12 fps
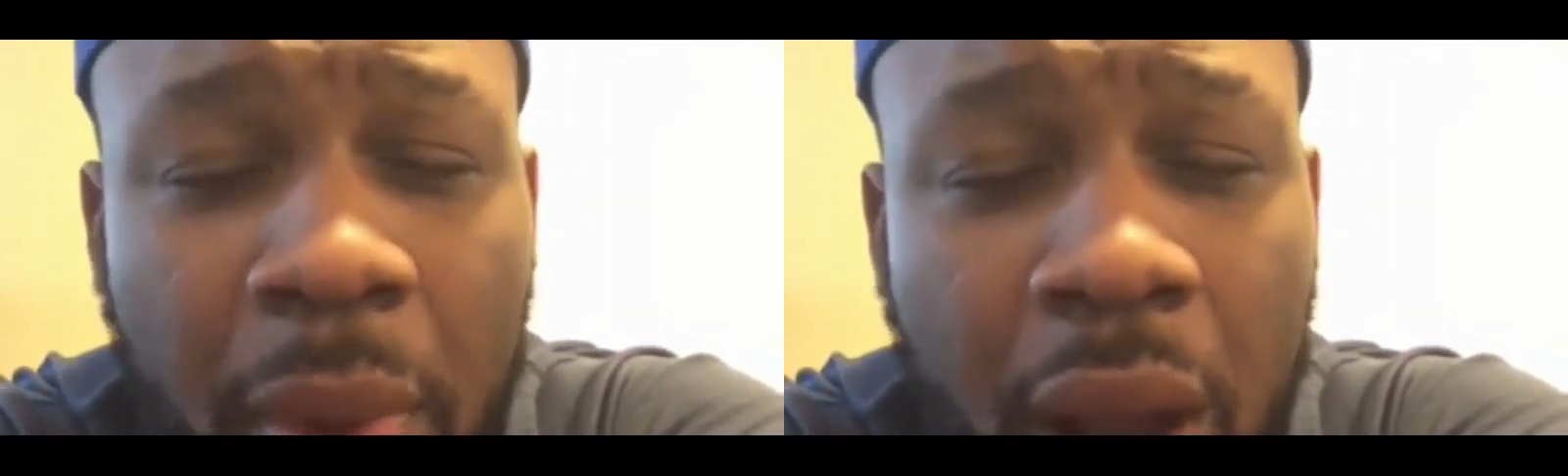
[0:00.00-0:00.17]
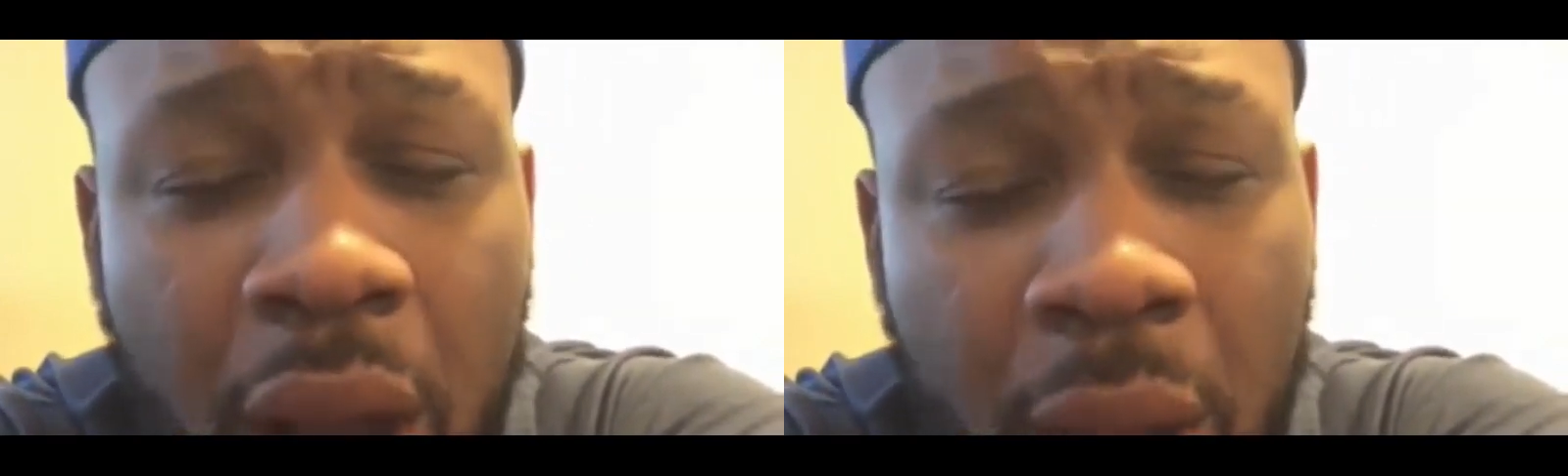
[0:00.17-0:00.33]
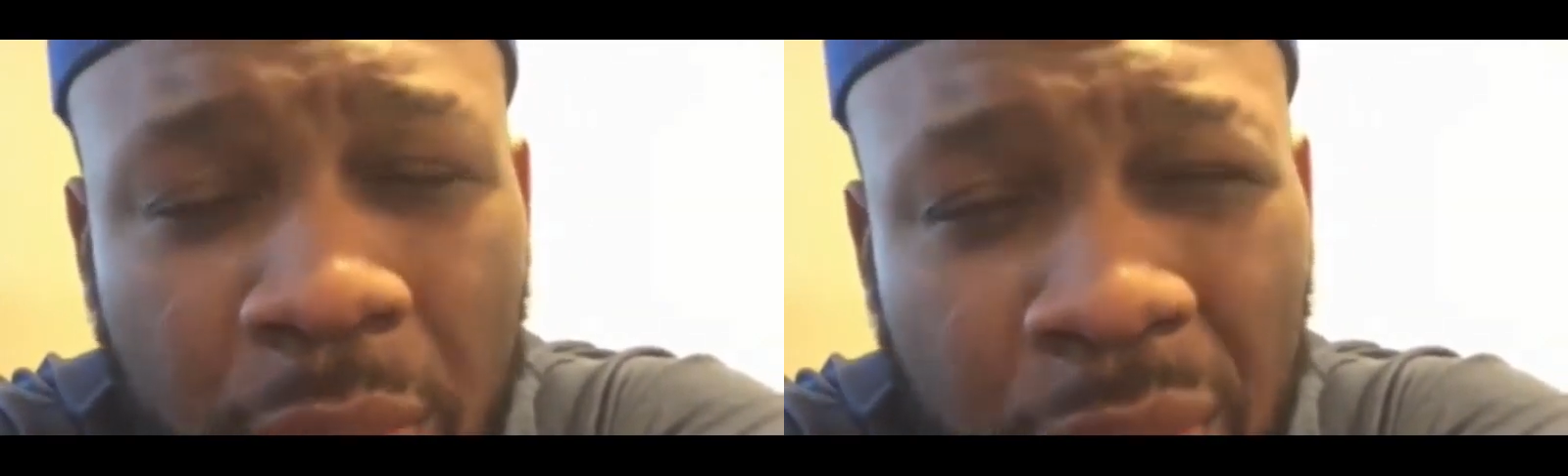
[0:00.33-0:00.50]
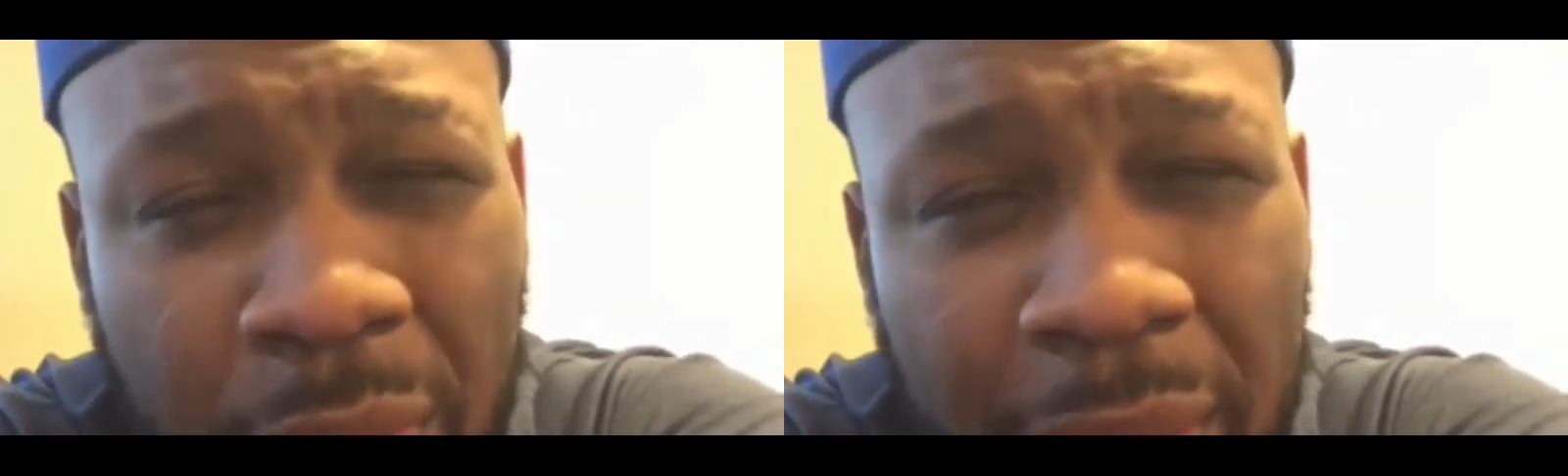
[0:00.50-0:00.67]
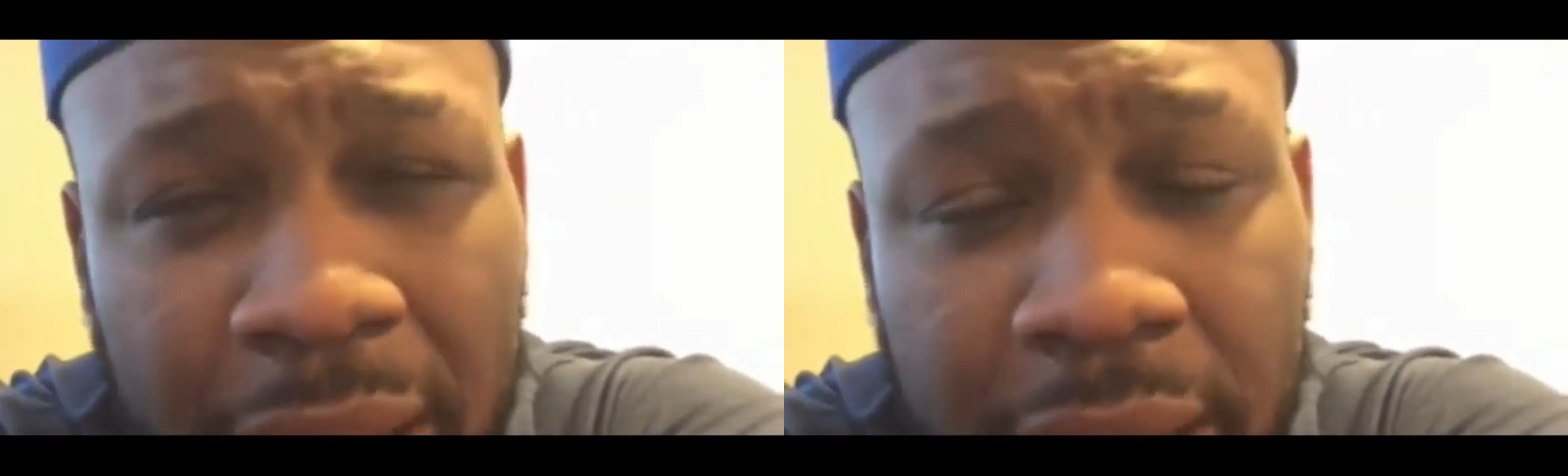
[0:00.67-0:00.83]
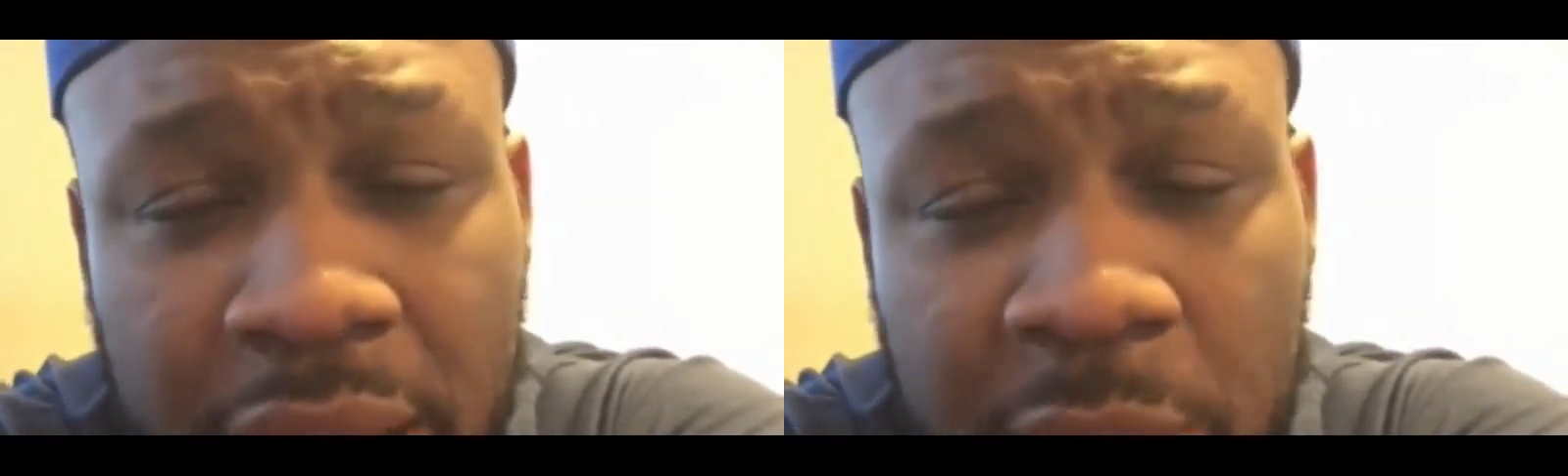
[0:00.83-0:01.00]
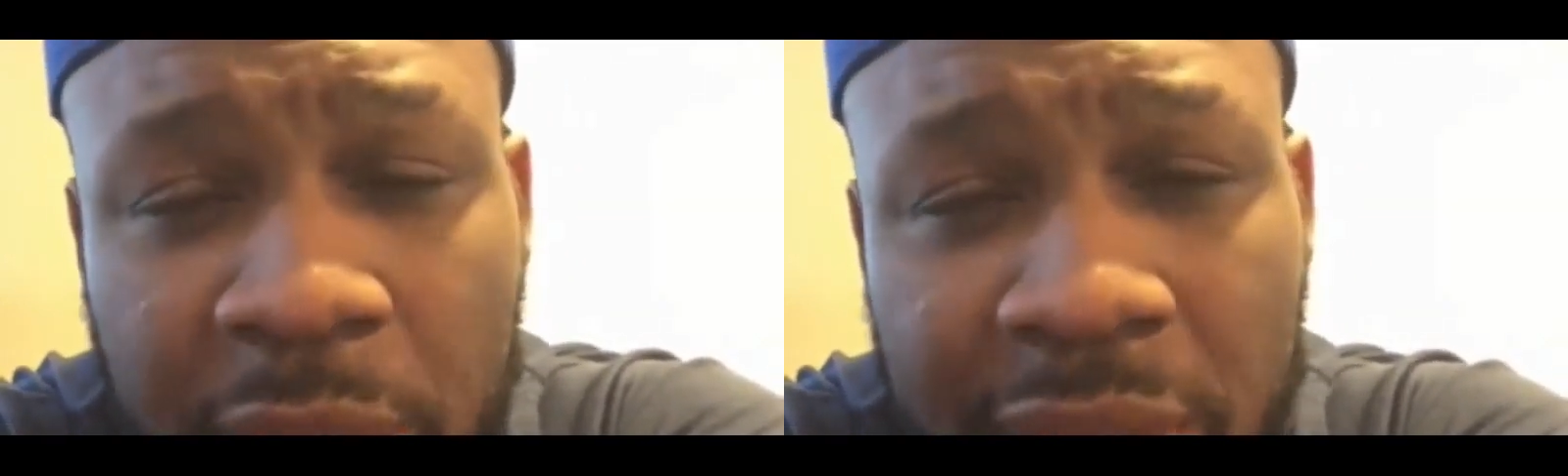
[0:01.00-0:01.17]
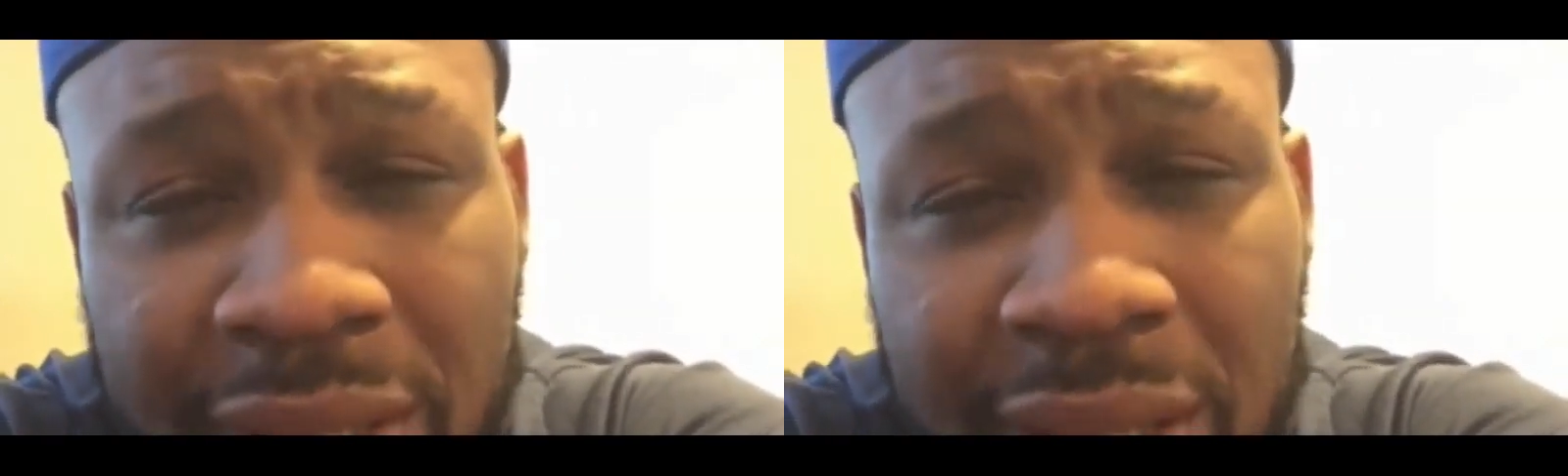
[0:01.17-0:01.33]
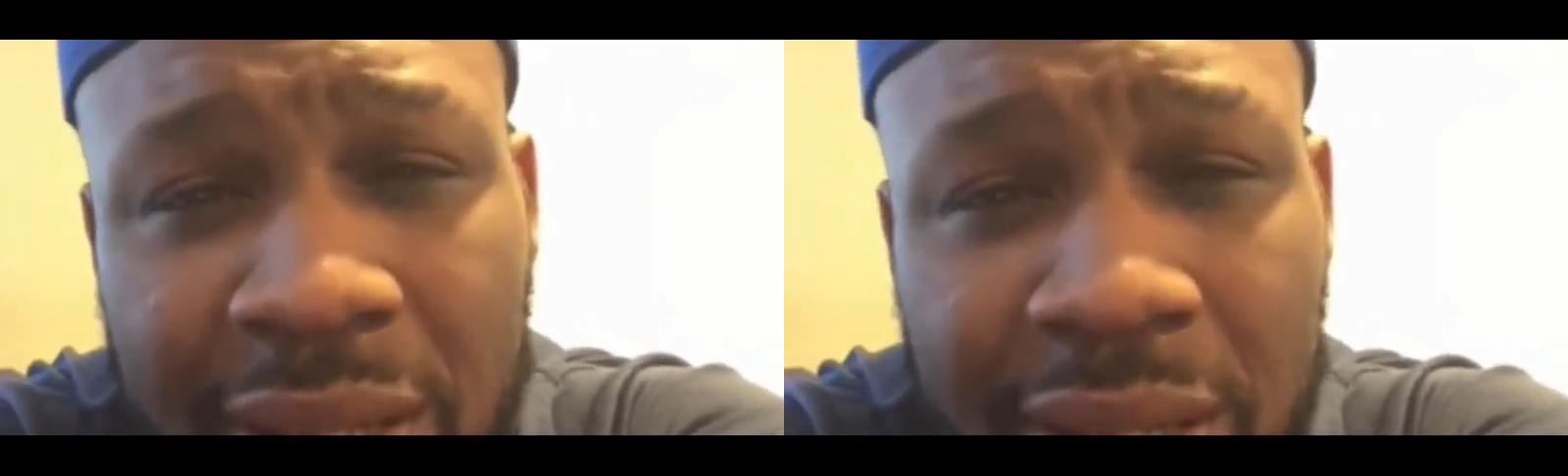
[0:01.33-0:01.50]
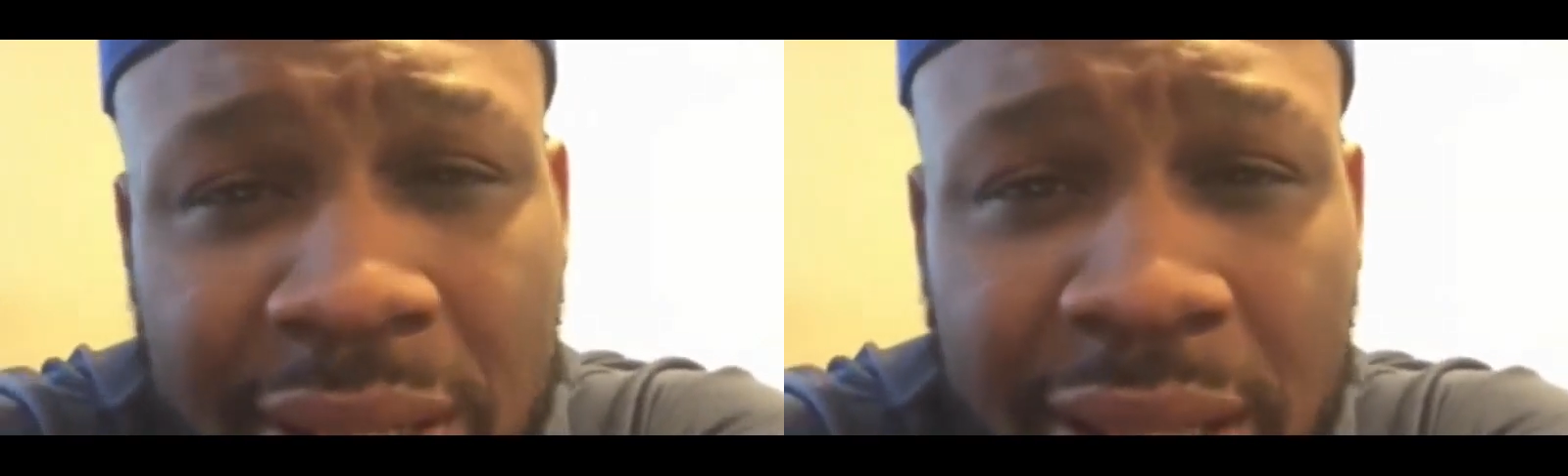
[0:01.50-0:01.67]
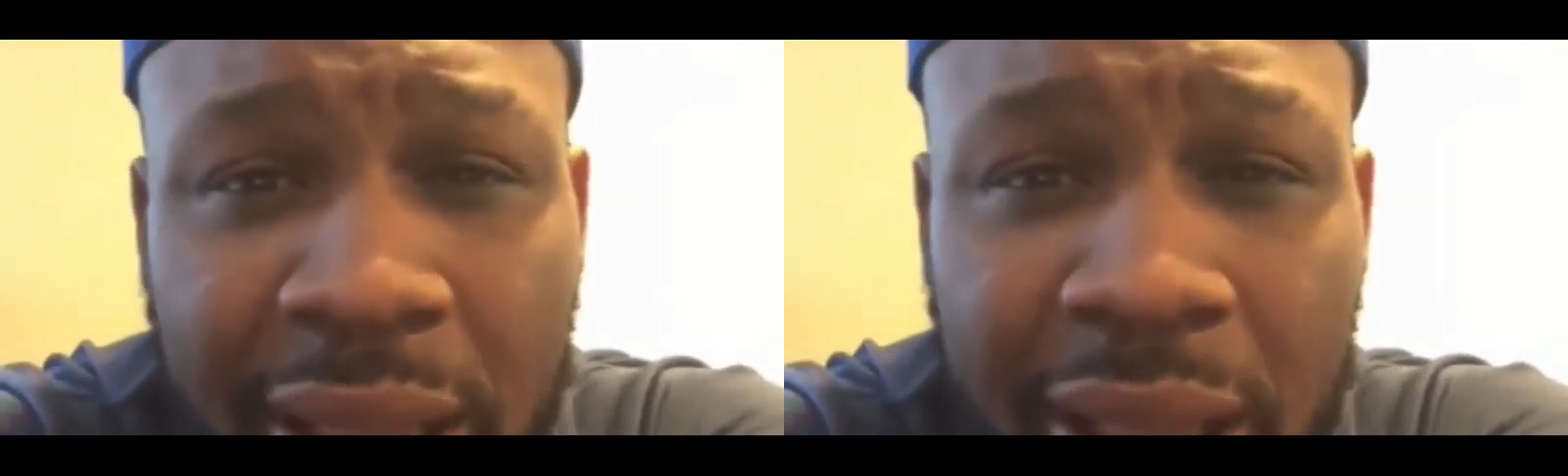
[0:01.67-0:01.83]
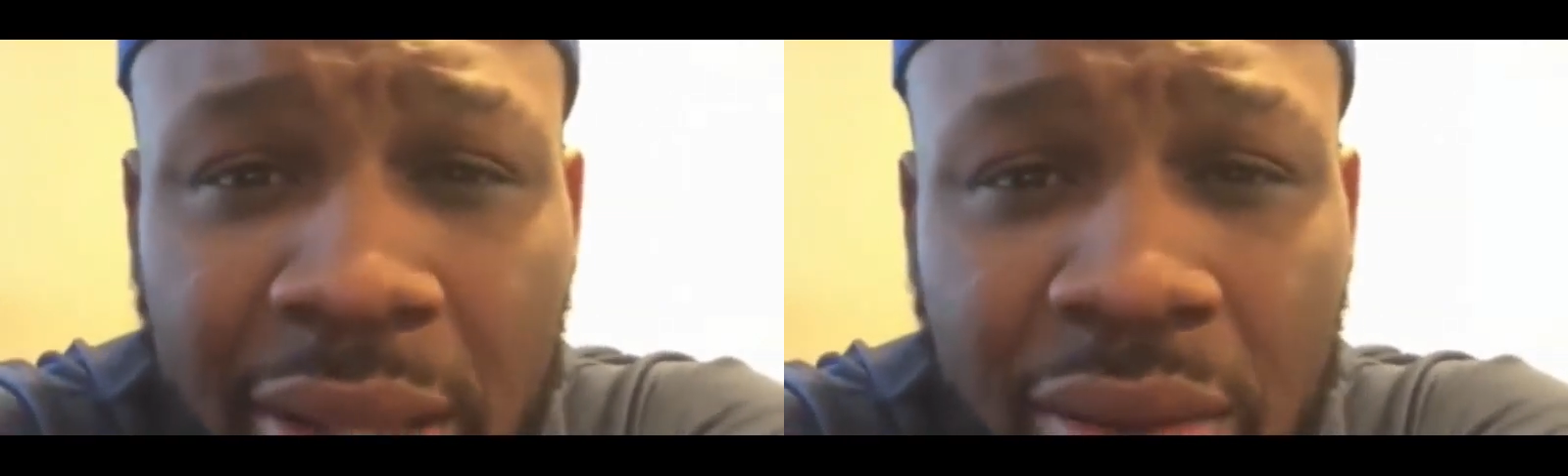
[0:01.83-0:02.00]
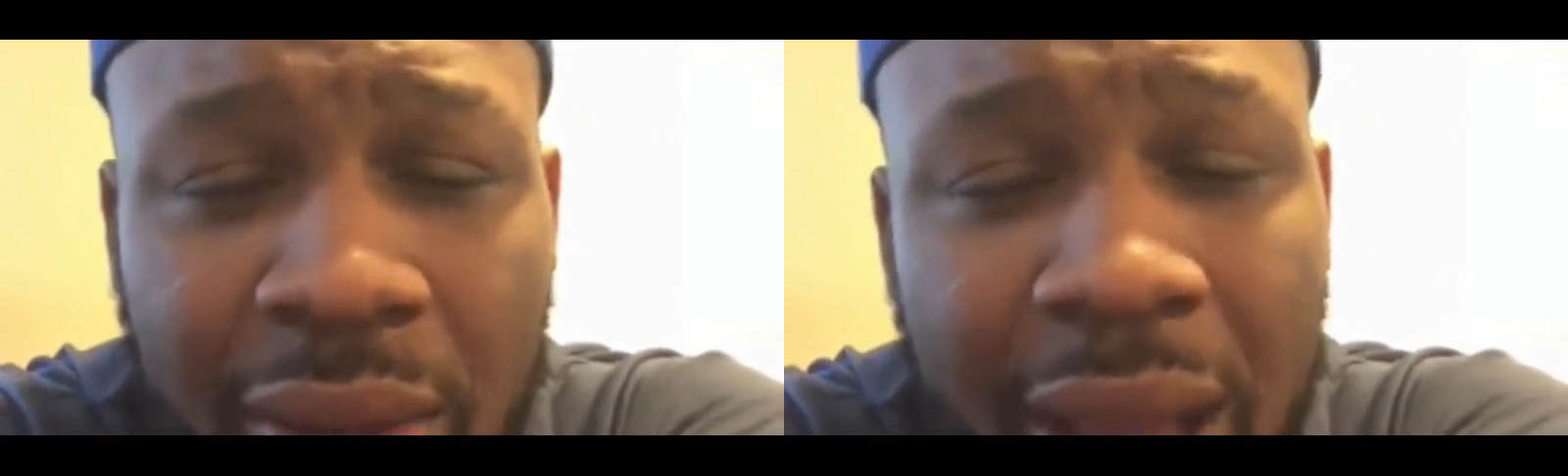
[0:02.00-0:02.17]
humbled by the experience to understand,